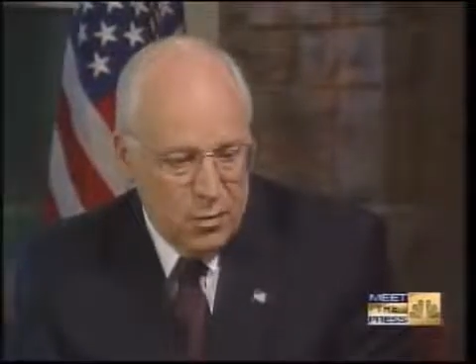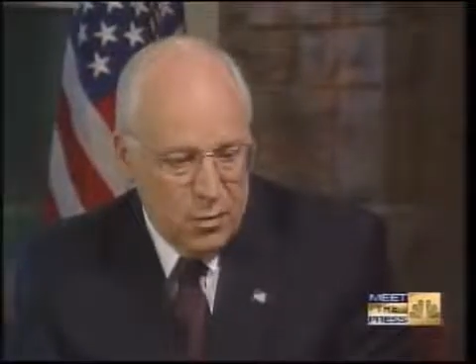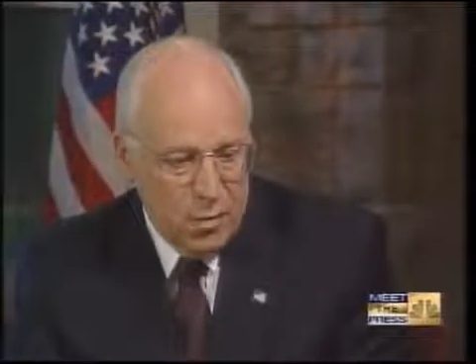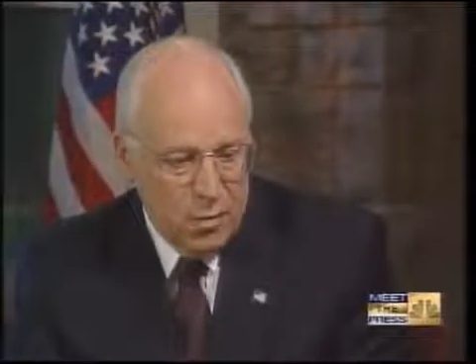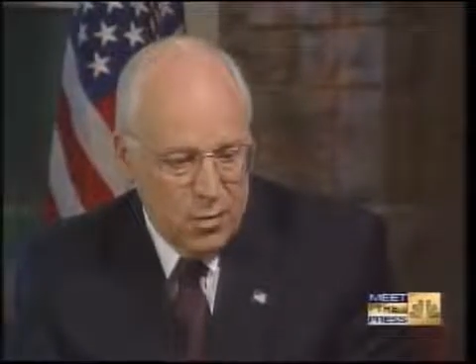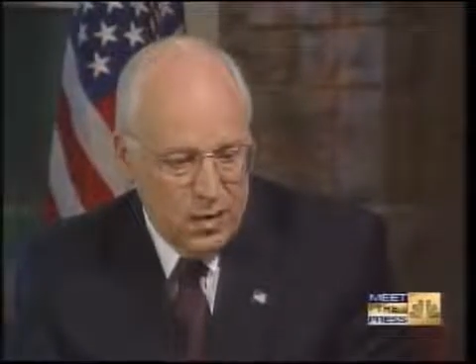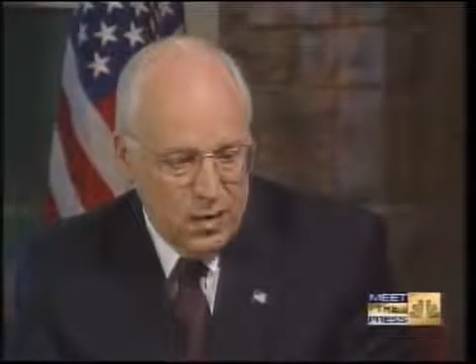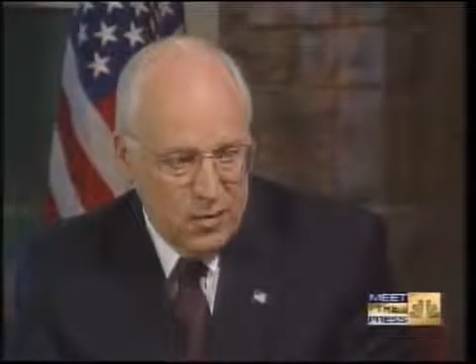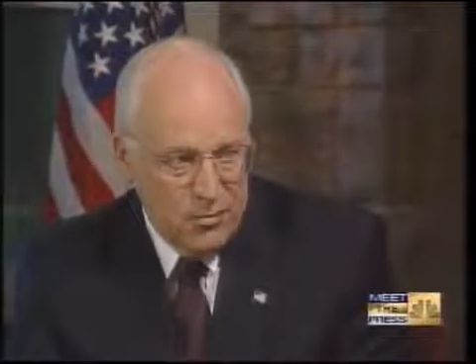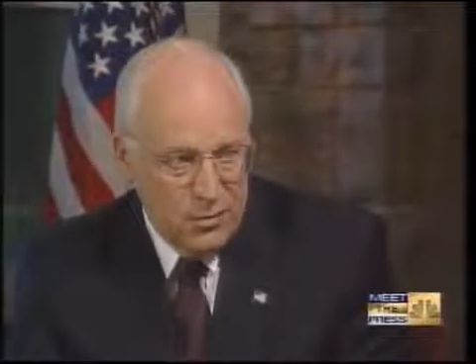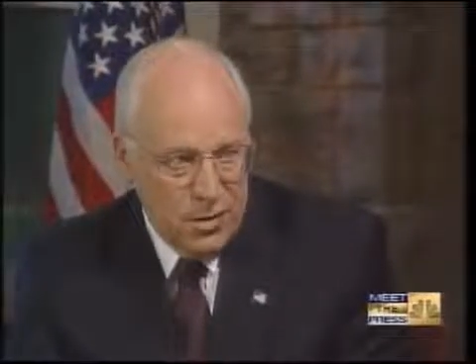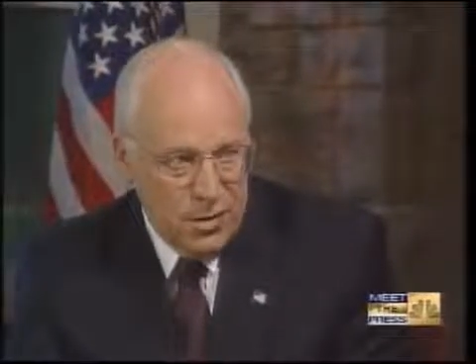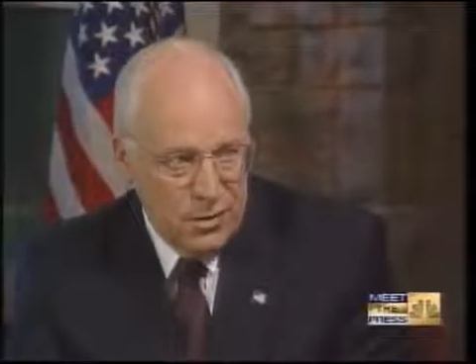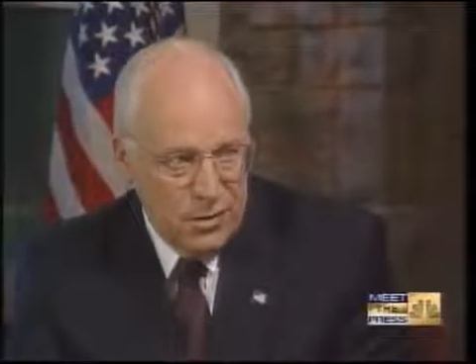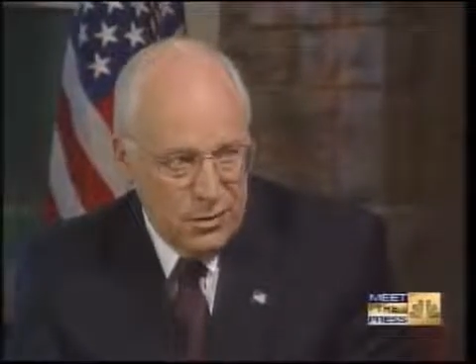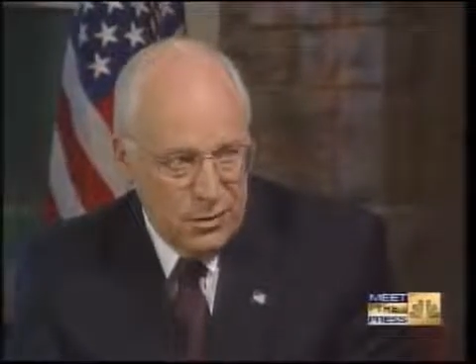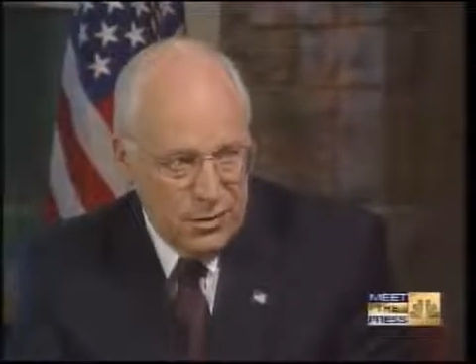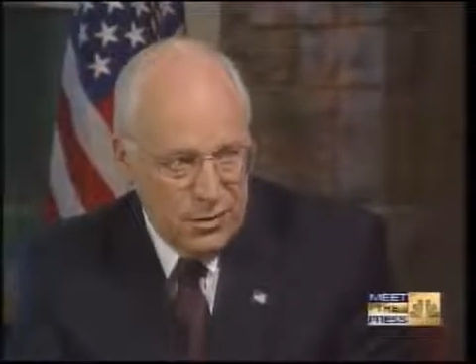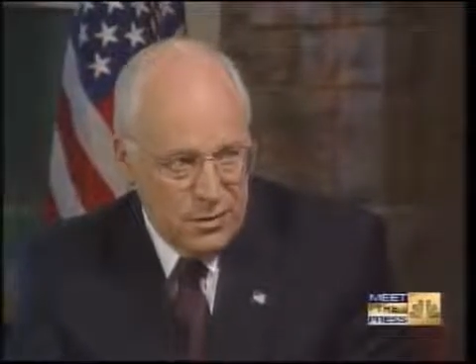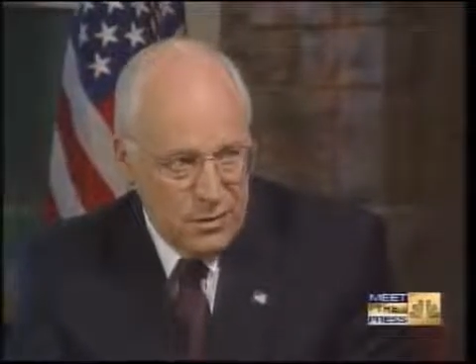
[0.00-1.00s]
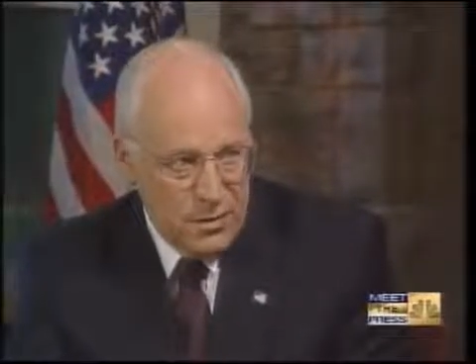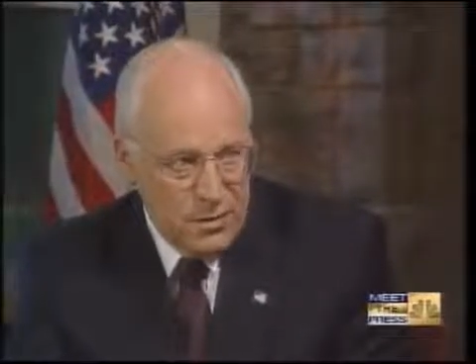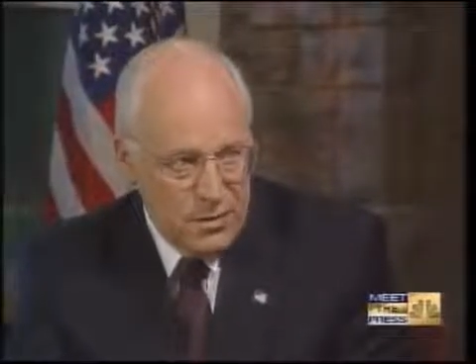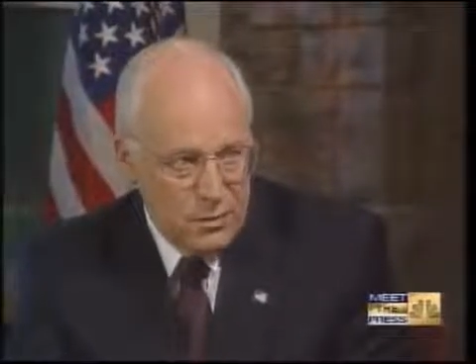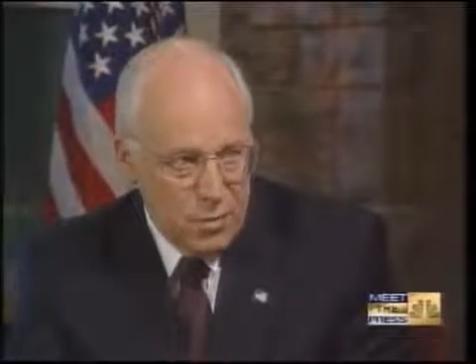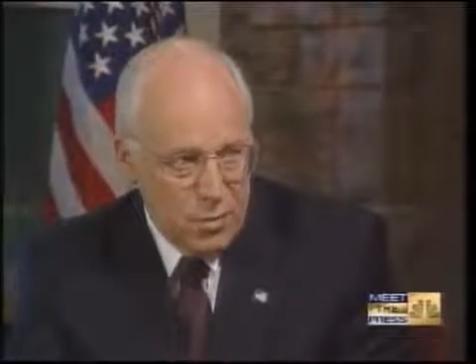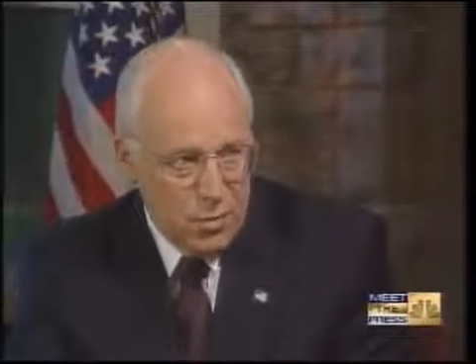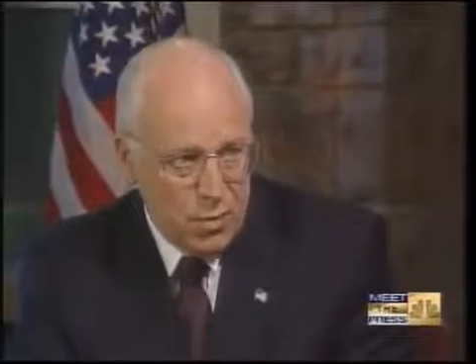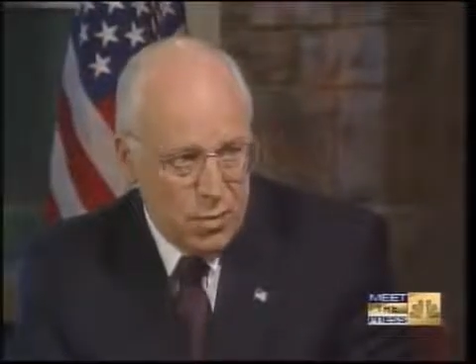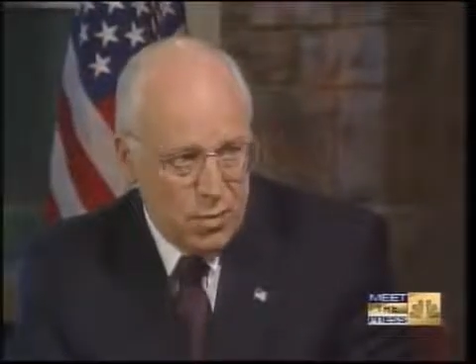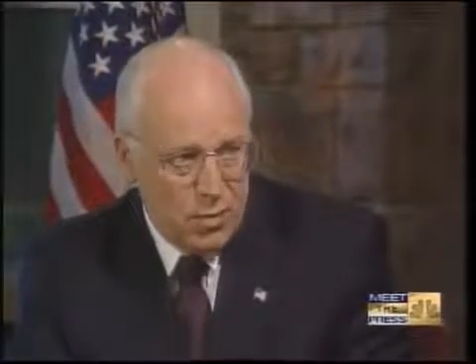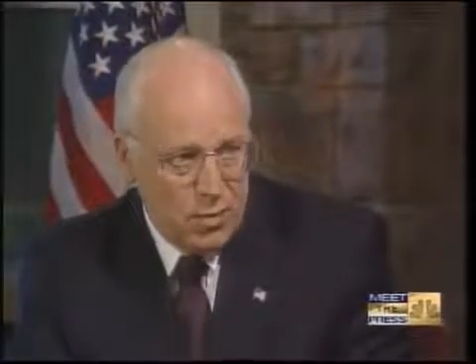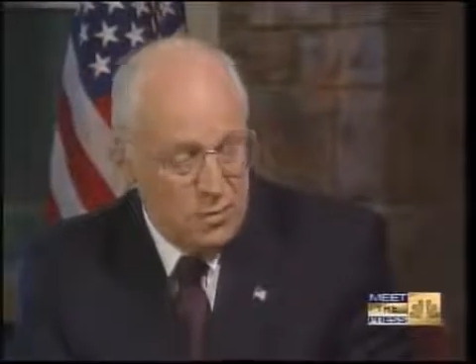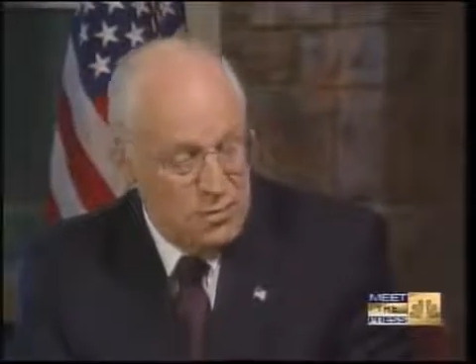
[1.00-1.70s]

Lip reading: where that relationship is important.